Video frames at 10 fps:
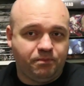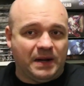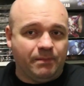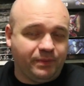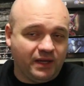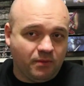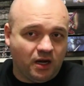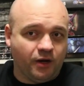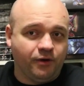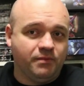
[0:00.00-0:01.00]
pumping
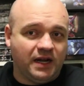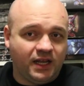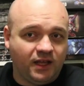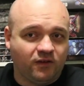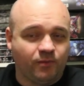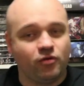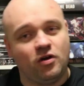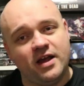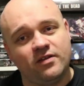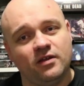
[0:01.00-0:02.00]
my own money into
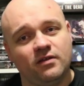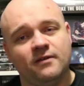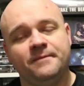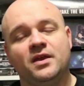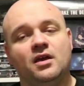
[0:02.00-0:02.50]
prizes.